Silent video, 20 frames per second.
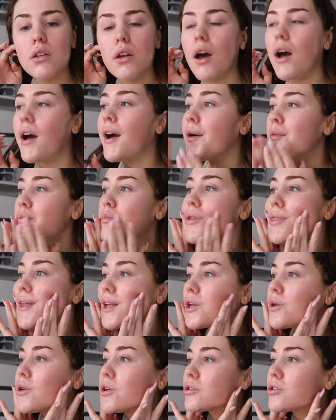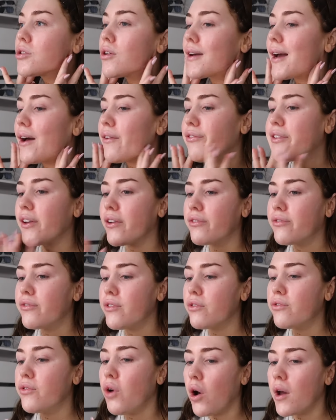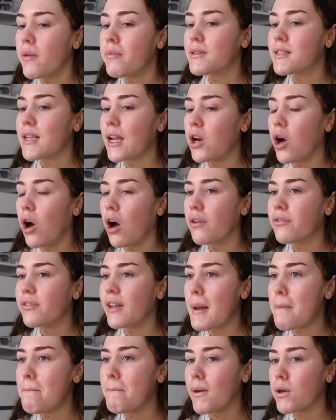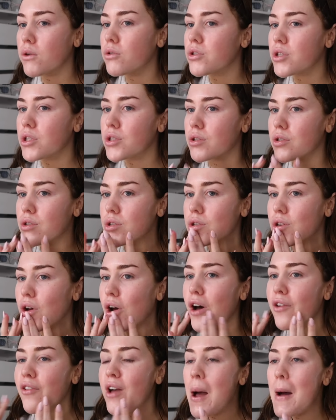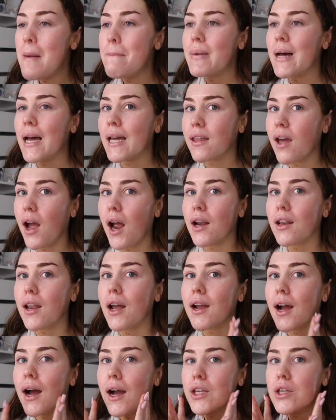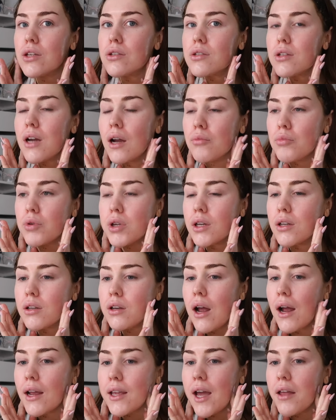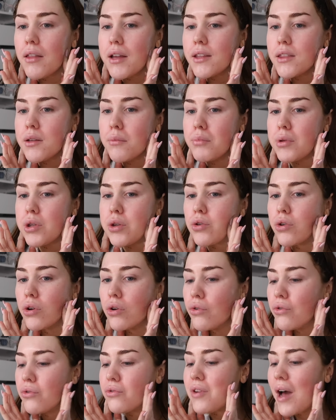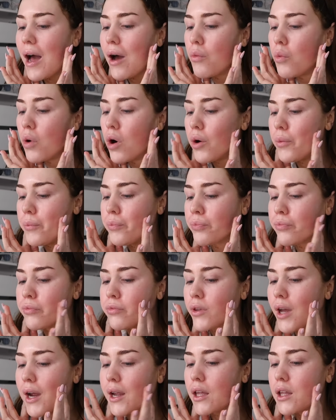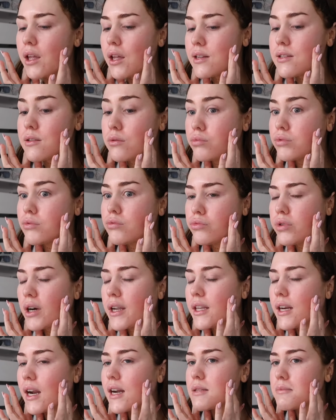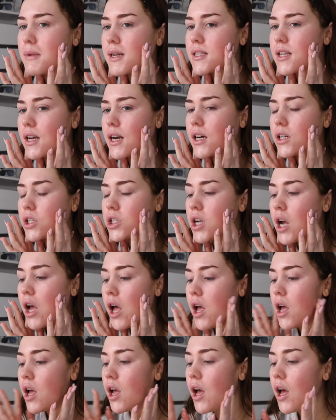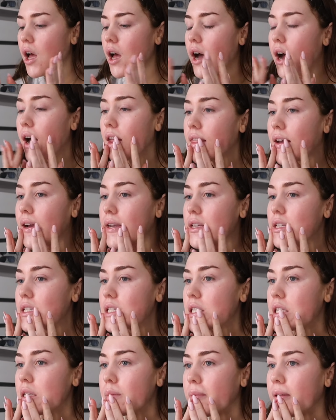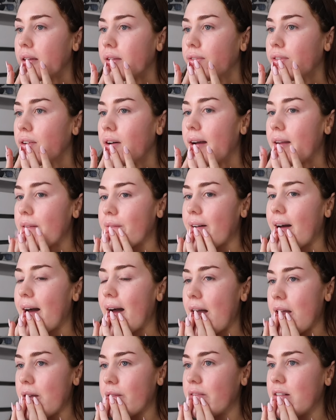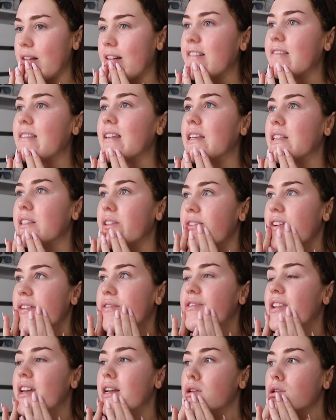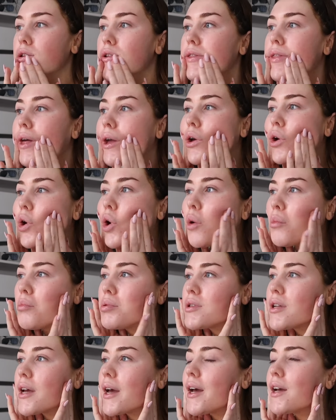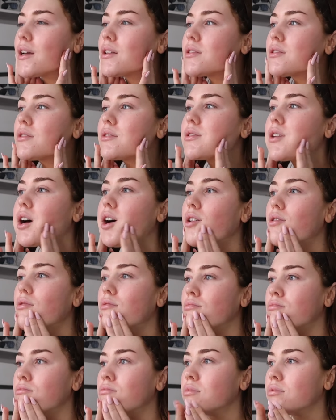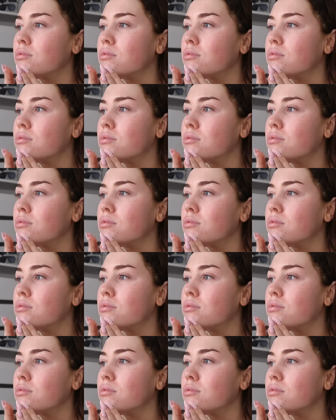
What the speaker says: But then you also get 40% off like boosters and stuff. But again, like I get like the buccal fat one. Like it's a really nice massage. And that used to be 45 and now I think it's 50, so they've like upped it. So,